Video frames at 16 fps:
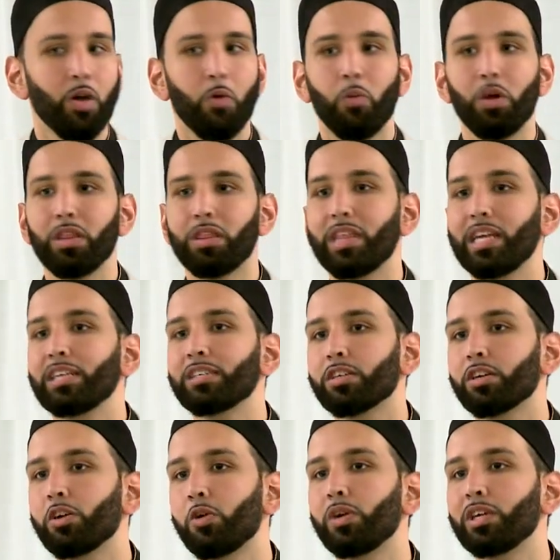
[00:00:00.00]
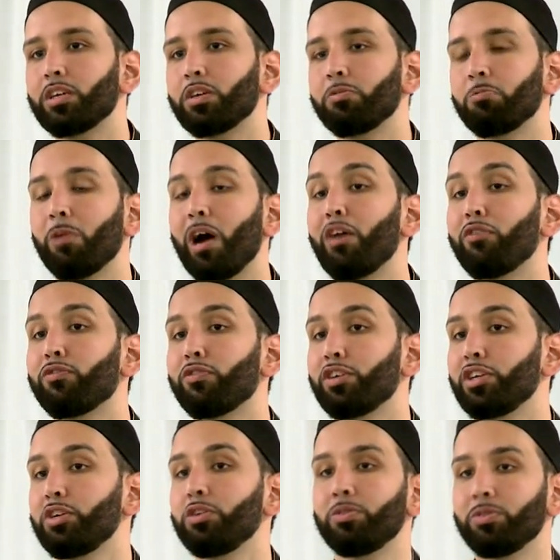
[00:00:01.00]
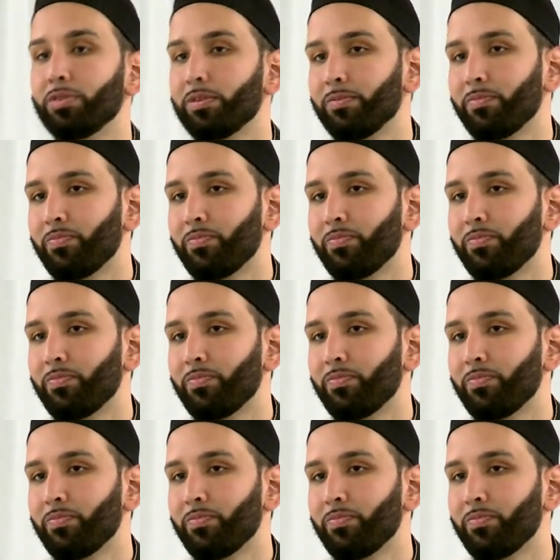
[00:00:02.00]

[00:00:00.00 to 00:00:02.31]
when things are going well for you.